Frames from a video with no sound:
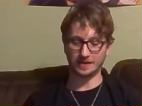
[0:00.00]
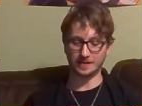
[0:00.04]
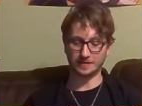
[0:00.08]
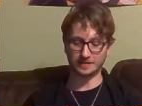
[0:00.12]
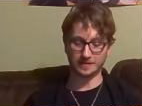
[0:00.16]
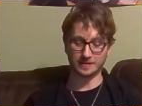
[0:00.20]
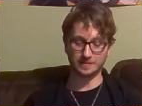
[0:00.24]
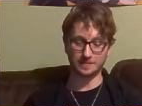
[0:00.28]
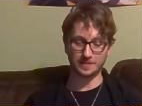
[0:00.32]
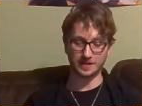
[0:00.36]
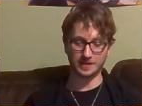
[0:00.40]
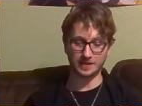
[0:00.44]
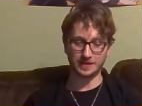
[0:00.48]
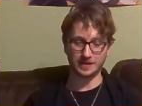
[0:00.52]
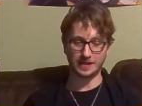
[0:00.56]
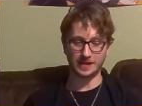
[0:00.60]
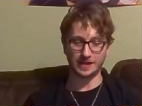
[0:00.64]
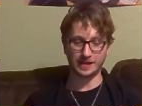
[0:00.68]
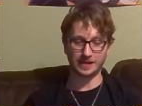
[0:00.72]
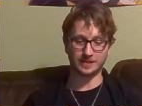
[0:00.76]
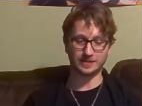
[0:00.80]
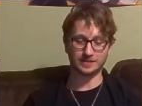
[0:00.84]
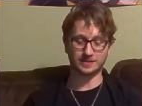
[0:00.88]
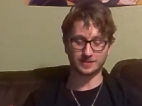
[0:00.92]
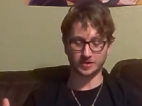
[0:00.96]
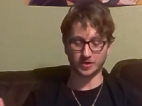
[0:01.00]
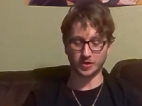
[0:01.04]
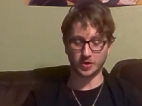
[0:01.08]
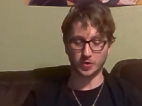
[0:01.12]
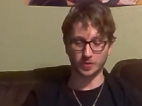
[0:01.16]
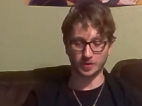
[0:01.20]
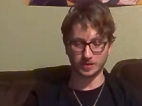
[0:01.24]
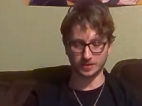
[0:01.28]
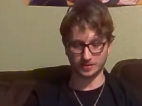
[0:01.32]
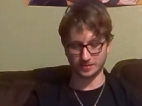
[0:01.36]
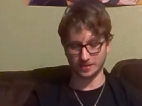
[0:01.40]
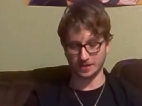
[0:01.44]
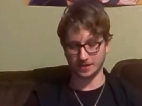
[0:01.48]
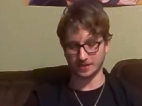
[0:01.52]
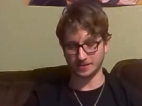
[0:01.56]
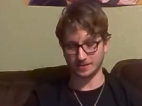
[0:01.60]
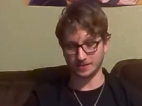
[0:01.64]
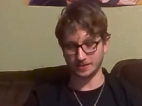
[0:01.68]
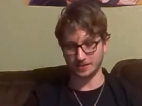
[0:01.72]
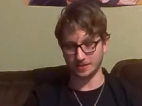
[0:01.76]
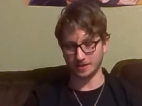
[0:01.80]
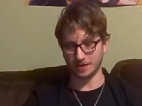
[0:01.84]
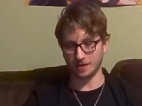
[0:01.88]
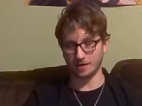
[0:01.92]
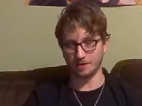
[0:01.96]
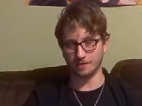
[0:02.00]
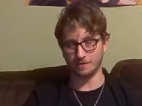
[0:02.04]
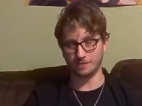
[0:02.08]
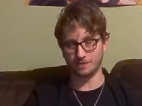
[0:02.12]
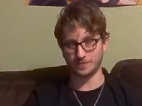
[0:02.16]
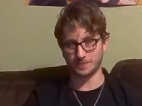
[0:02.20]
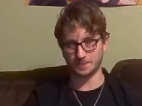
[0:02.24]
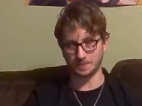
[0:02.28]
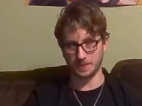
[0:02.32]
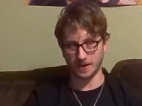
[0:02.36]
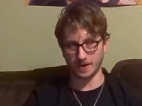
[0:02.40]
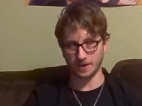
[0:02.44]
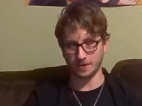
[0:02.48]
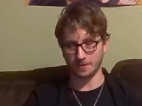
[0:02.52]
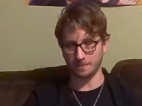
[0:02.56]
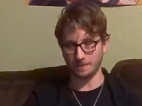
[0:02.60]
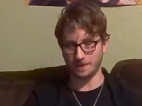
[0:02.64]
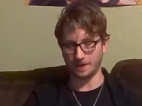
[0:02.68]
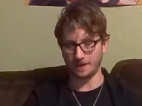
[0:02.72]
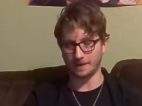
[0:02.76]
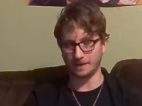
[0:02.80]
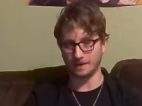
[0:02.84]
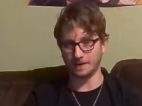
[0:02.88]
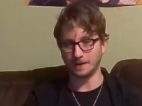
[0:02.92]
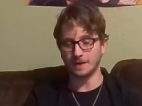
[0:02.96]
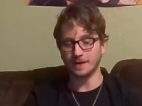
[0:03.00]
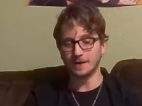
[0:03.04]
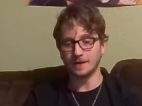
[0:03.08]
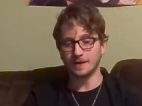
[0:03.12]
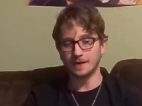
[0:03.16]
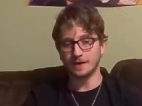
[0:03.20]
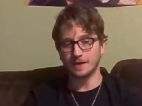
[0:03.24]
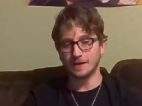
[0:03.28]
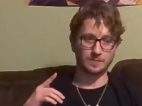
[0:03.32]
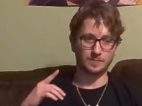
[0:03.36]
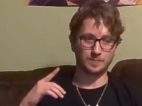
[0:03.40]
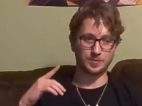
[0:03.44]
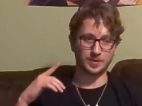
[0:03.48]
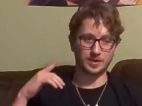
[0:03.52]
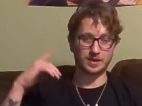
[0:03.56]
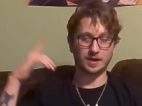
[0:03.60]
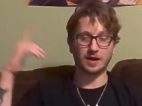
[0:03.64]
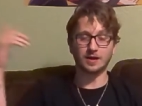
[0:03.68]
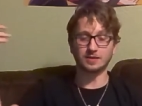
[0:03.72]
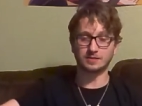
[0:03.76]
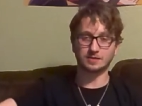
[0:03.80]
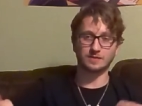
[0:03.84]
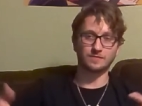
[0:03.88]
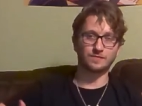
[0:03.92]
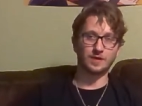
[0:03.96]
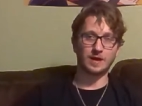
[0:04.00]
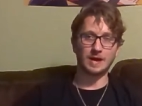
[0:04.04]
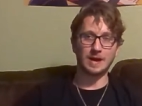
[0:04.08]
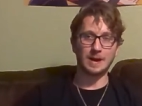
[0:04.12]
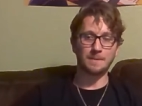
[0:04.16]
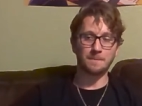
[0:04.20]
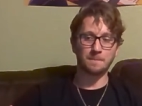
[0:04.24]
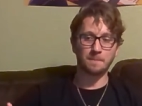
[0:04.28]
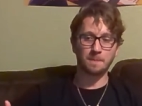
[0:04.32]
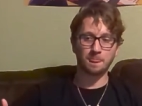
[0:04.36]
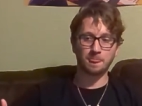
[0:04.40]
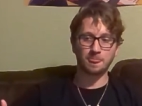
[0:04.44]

to me, is the Gwen Stacy of Spider-Man. Because of that,